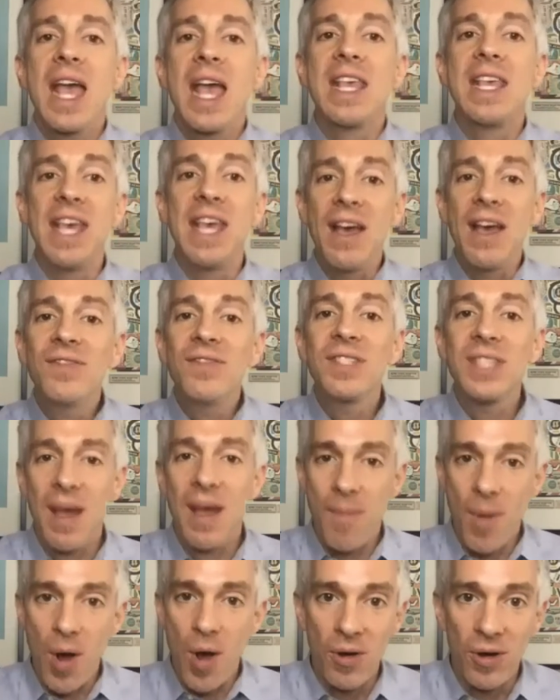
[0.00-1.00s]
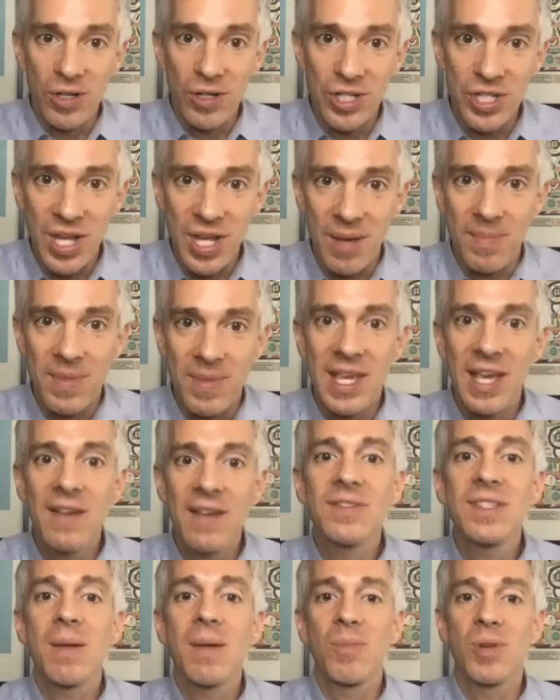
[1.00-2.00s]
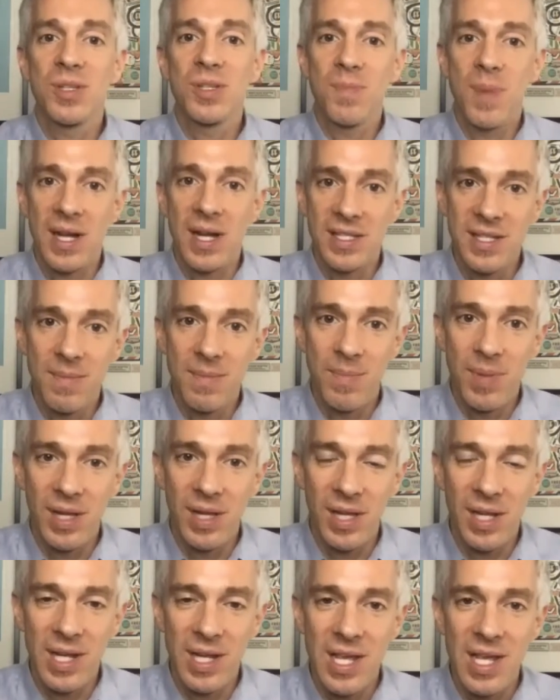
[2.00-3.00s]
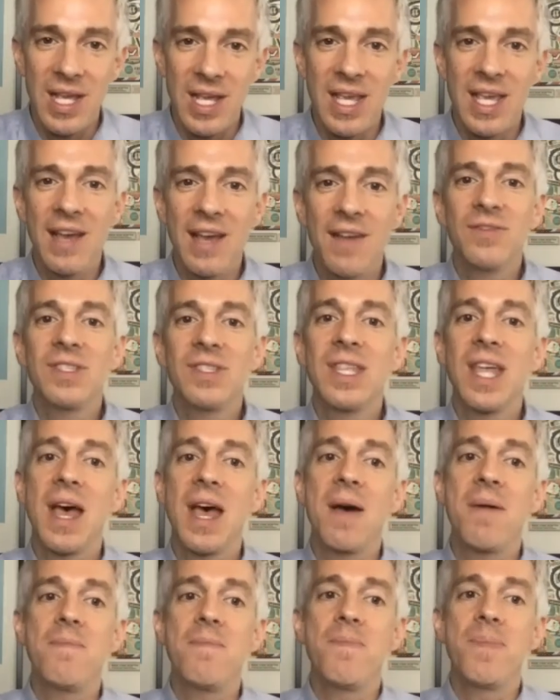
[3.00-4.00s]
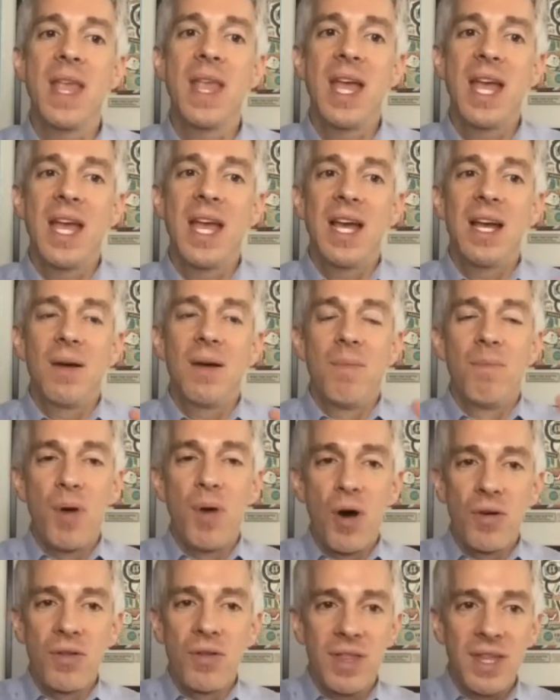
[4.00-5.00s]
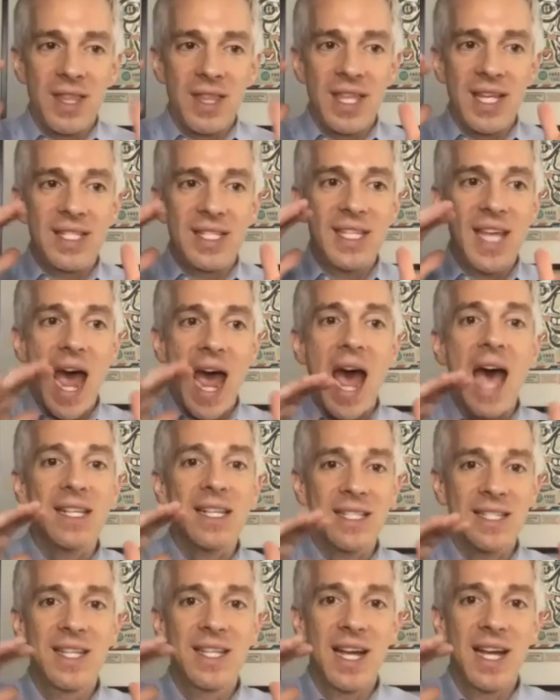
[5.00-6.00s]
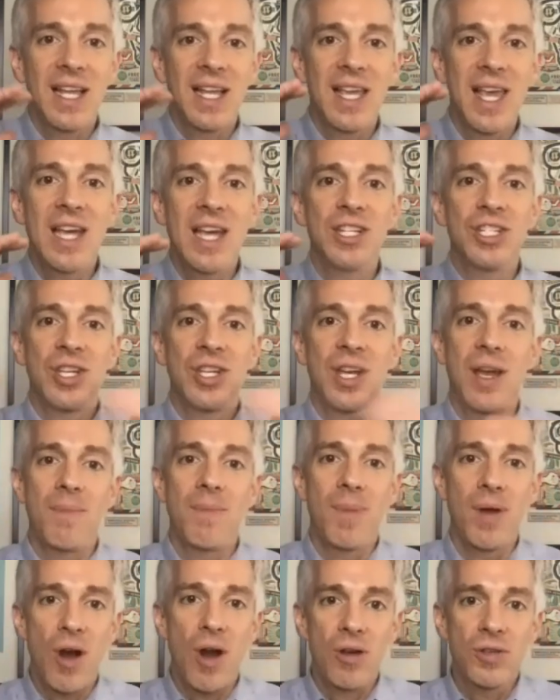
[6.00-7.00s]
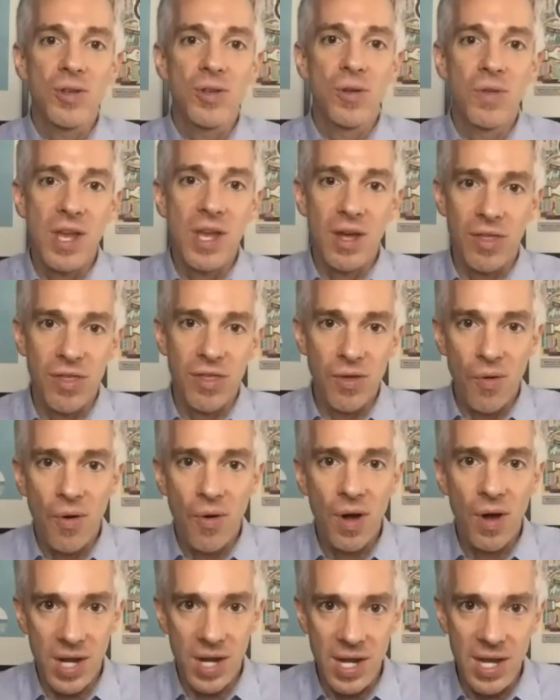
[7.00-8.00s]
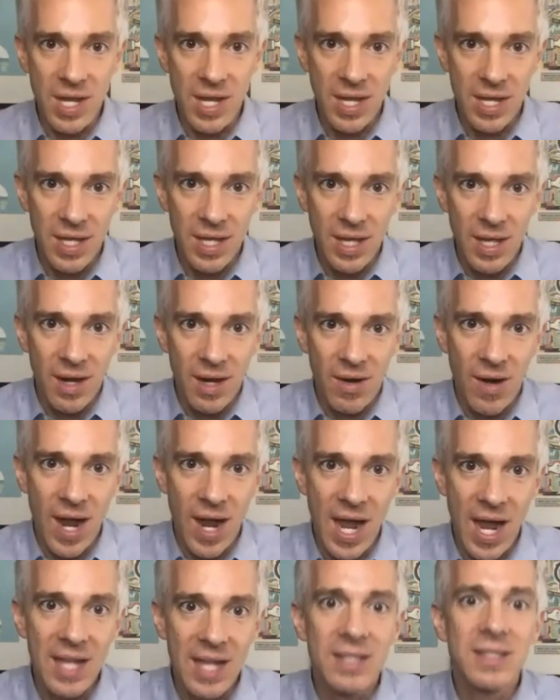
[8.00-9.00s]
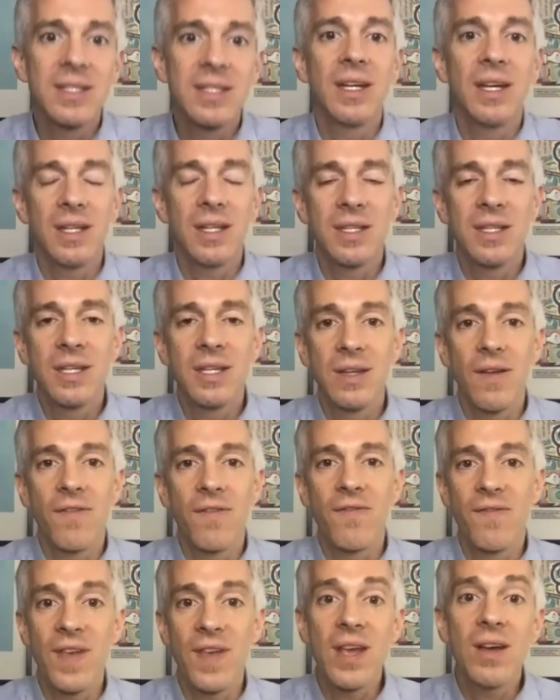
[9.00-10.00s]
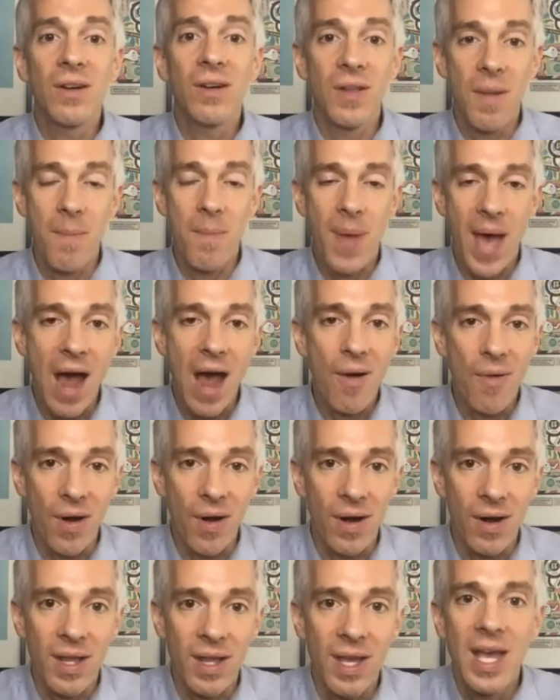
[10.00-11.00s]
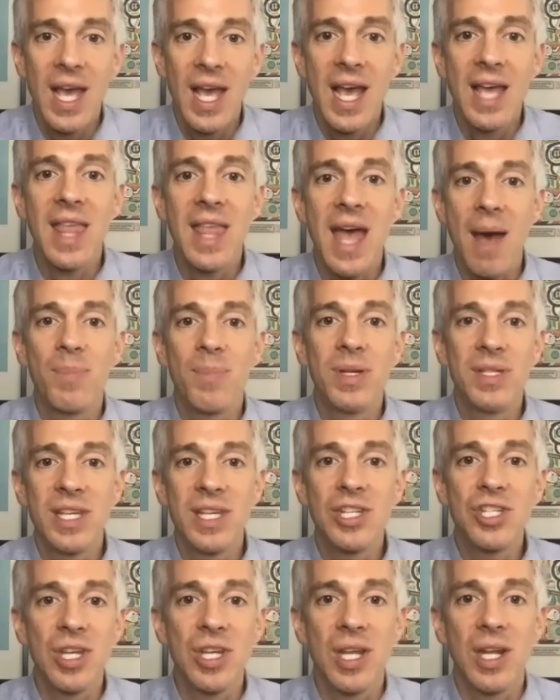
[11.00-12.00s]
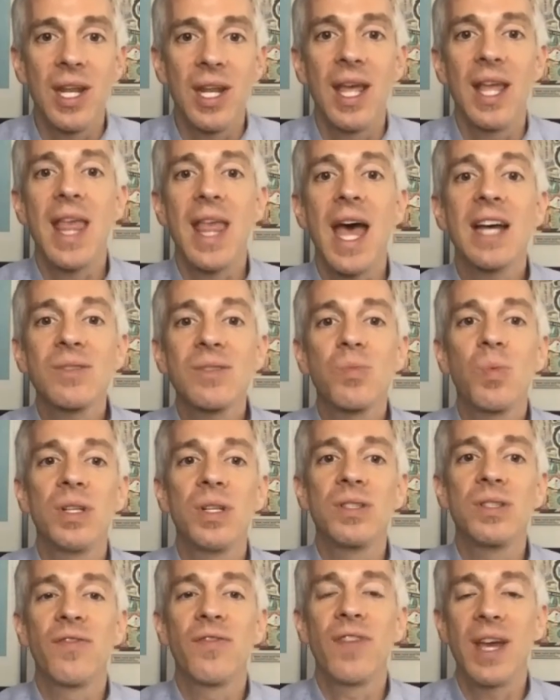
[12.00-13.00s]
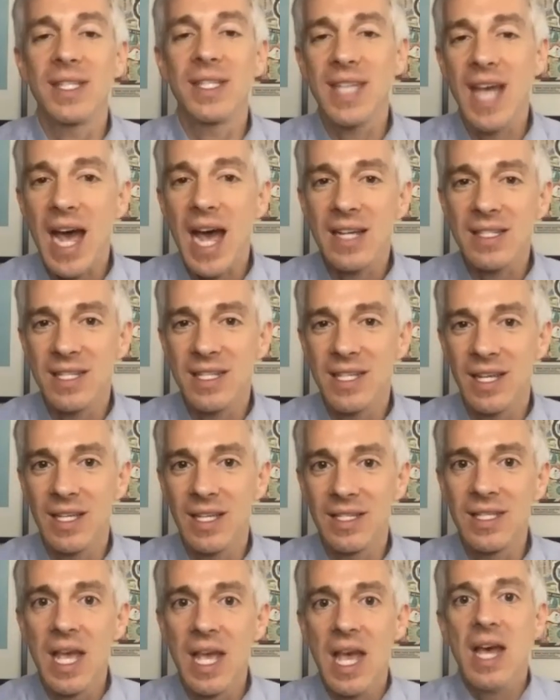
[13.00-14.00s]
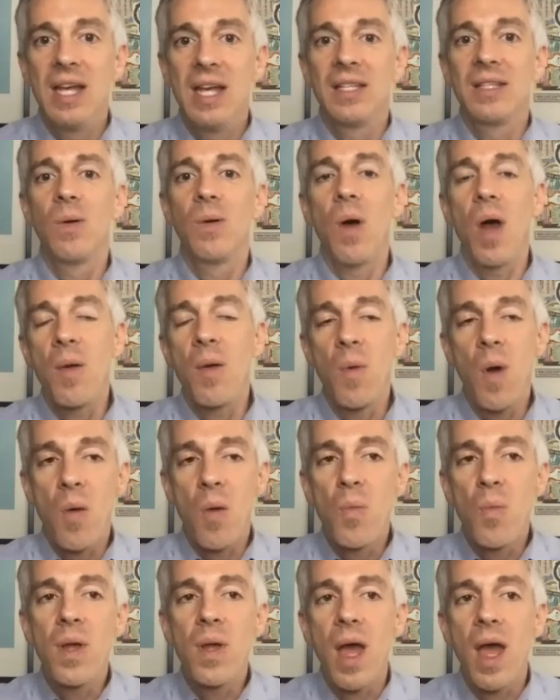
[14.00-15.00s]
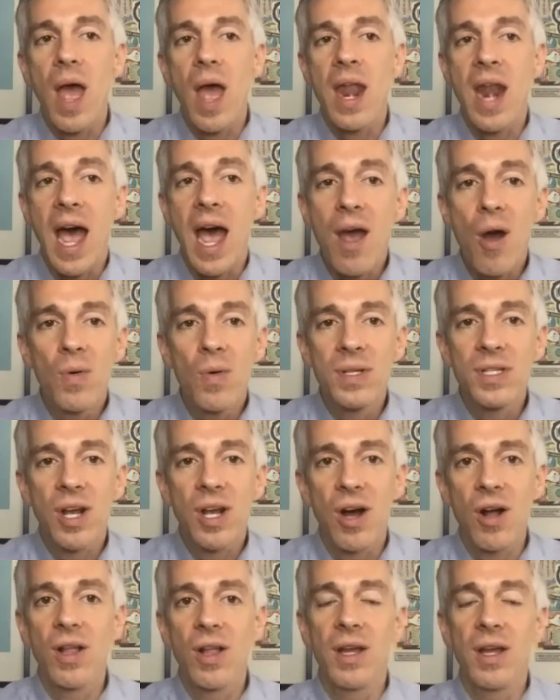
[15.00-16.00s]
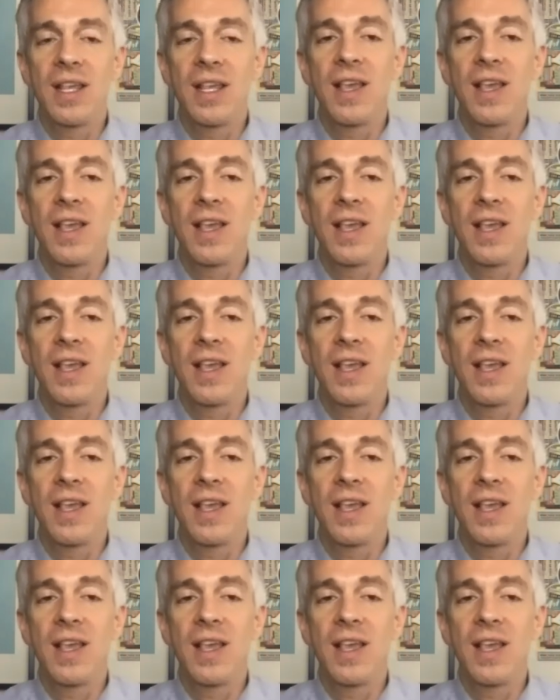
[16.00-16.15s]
gives them ownership, gives them responsibility, gives them both the task delegation, but also the authority right? To, to feel empowered in that position. And that's what's fantastic is to, and, and we, and I always call it